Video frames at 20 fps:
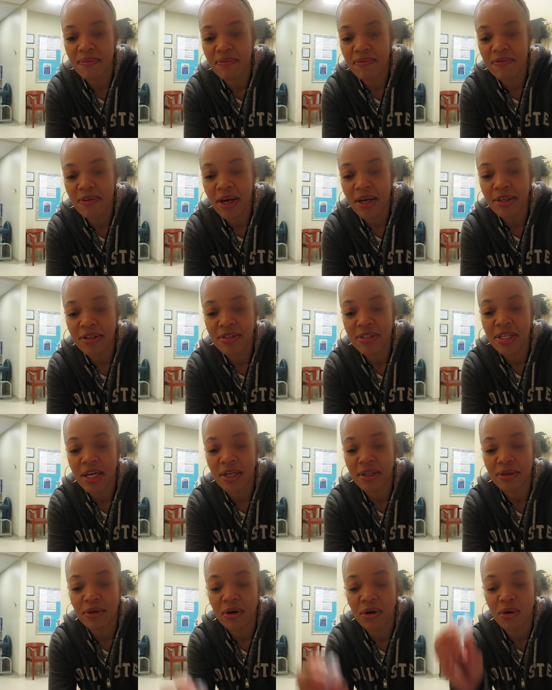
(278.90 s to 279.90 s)

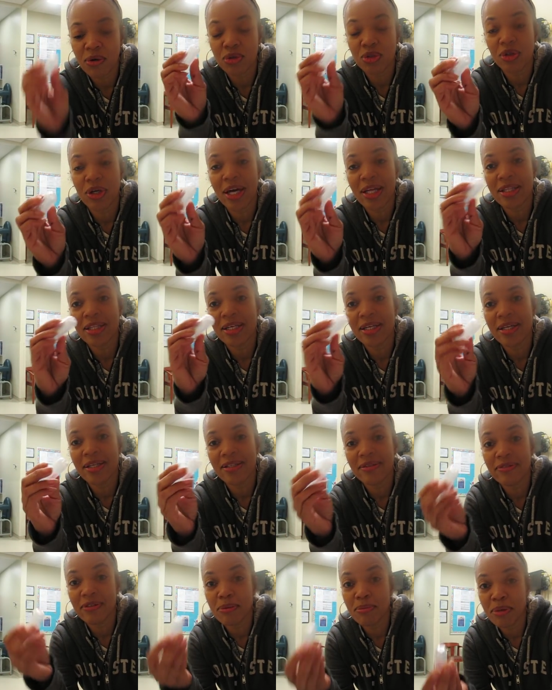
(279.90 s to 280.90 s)
Vacutainer holder at the
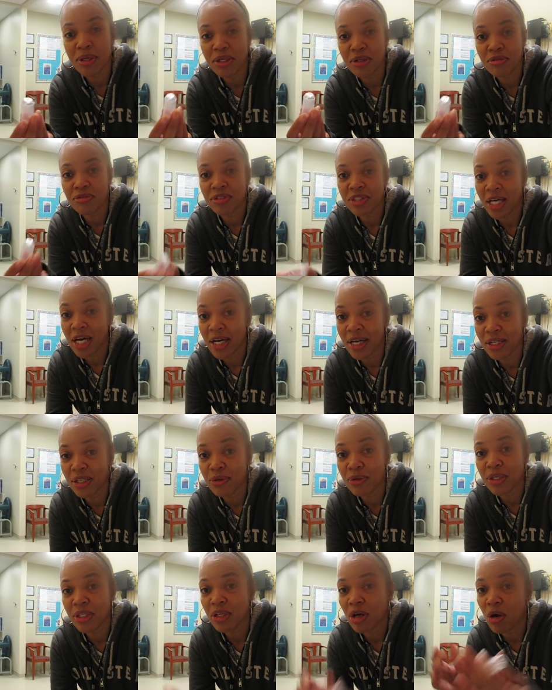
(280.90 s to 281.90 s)
end of the butterfly, and
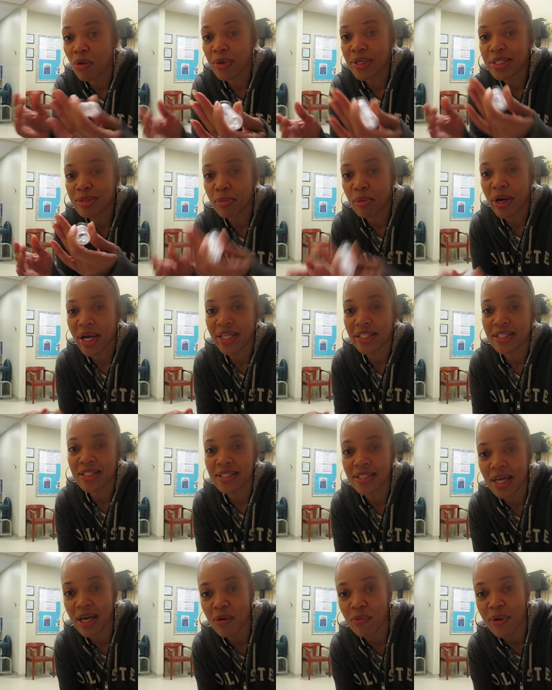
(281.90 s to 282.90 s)
you can always
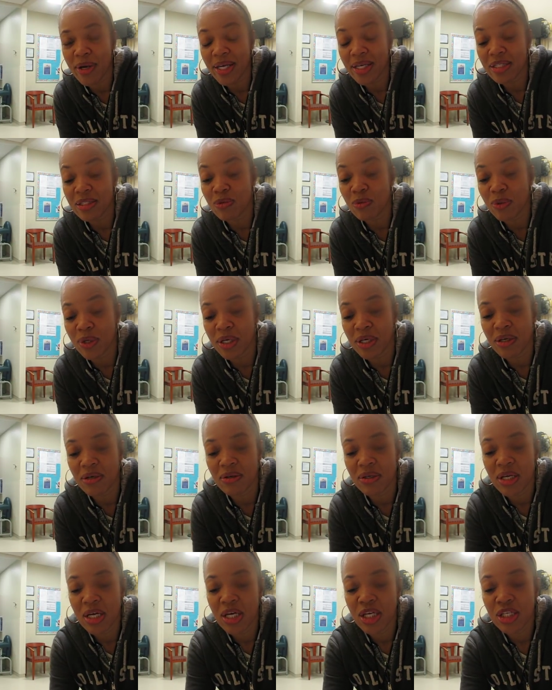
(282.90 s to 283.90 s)
practice that way as
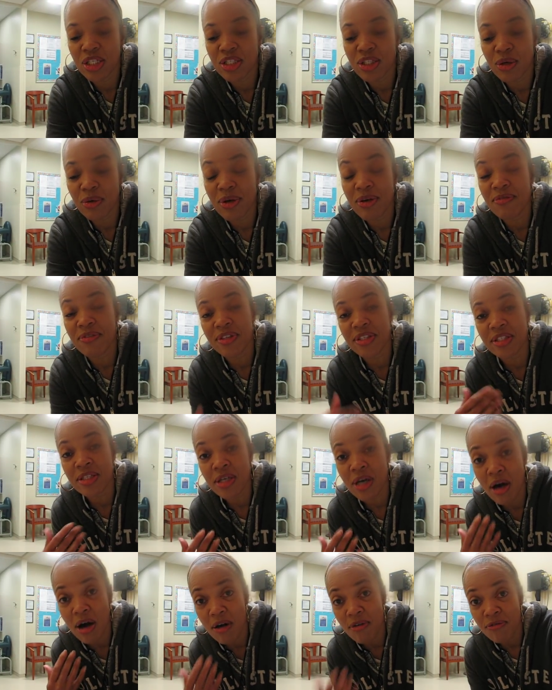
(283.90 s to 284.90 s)
well. So if it's
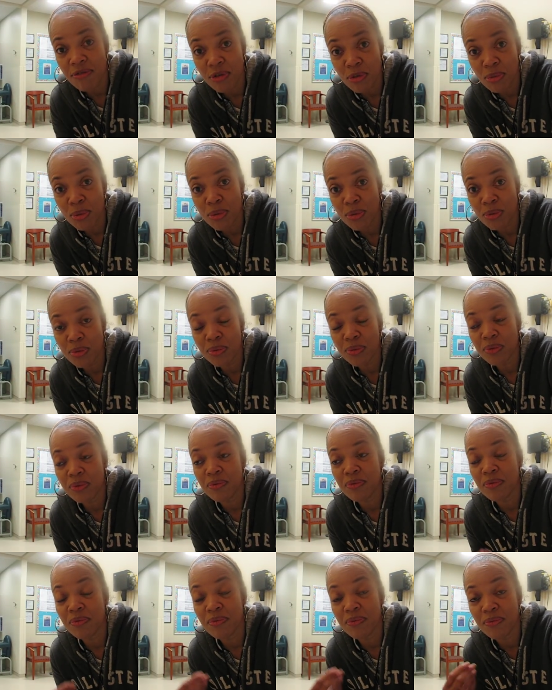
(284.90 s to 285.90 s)
comfortable
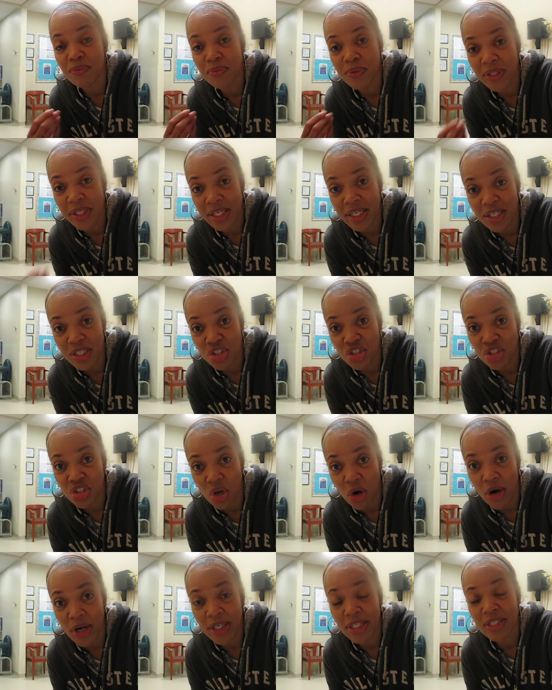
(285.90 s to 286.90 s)
getting
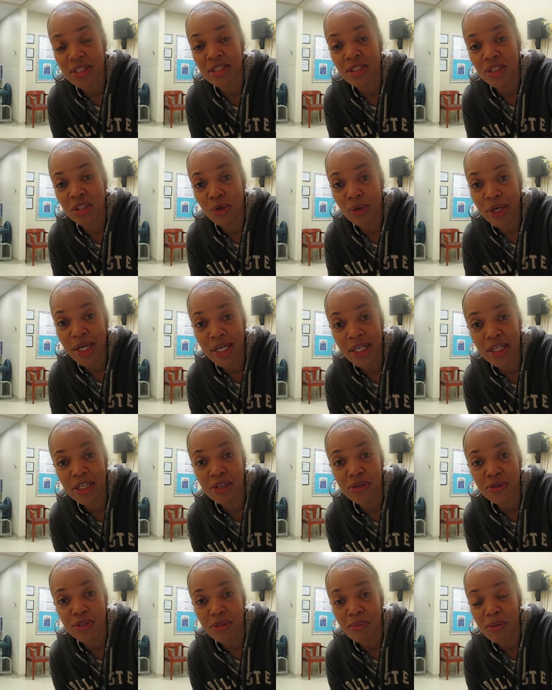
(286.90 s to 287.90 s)
started to go ahead
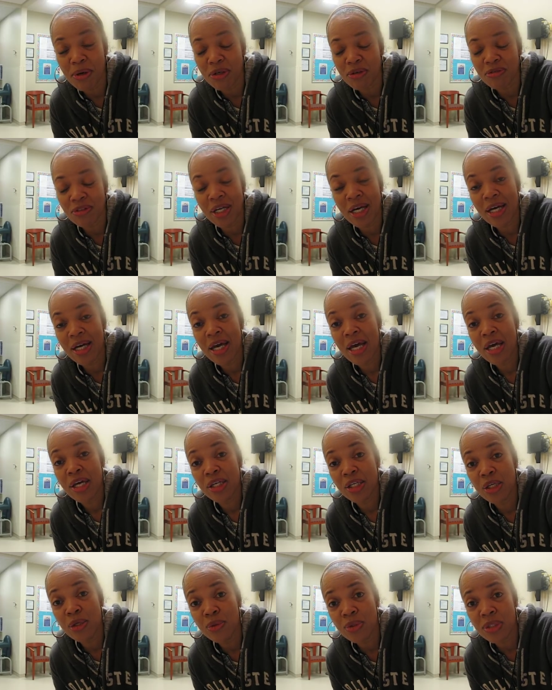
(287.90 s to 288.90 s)
and use the butterfly,
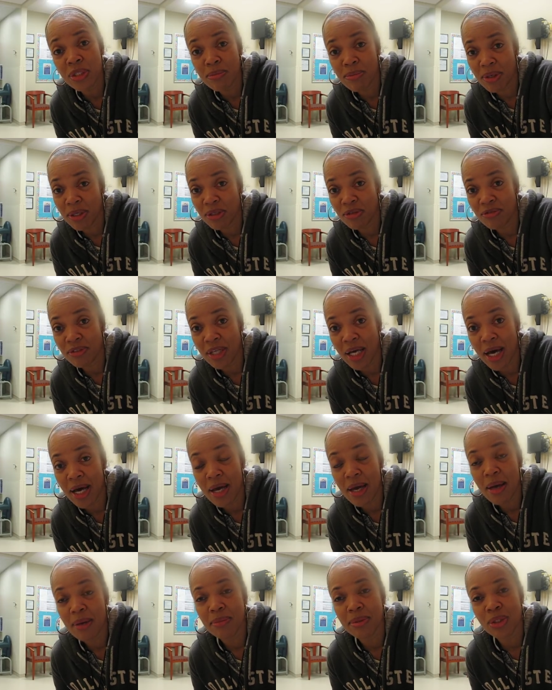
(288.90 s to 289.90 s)
use the butterfly,
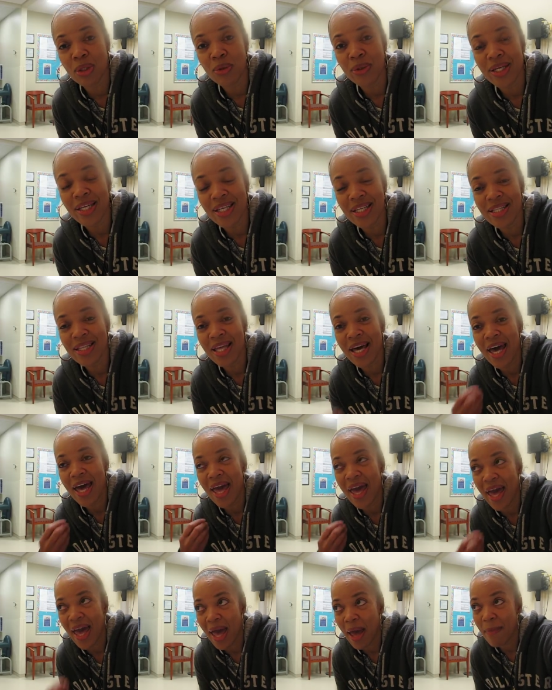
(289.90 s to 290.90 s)
but don't get in the
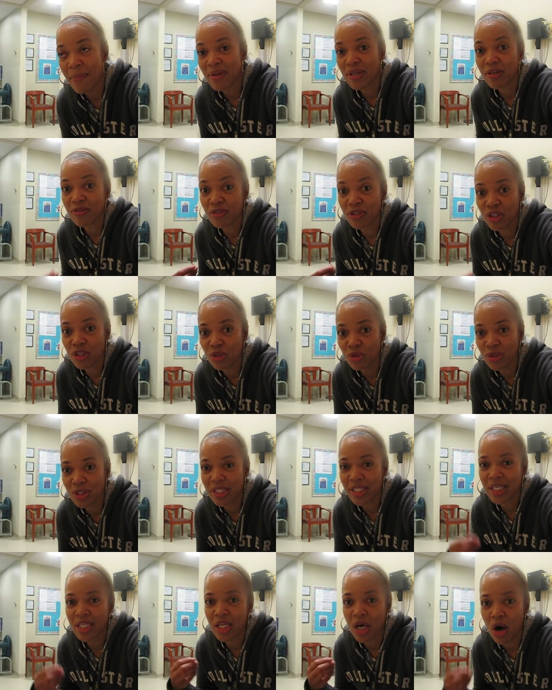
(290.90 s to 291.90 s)
habit of
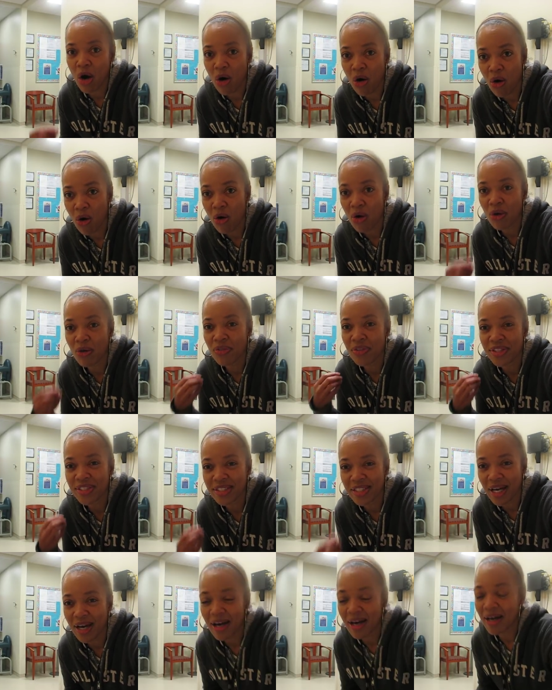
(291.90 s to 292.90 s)
using it all the
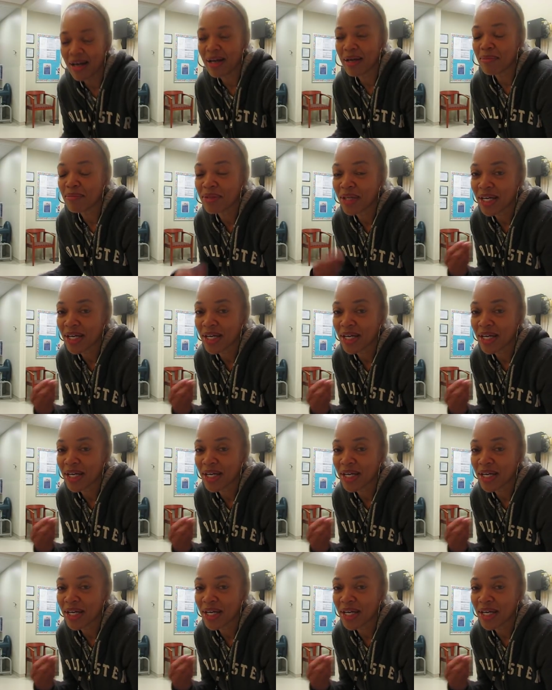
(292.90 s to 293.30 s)
time.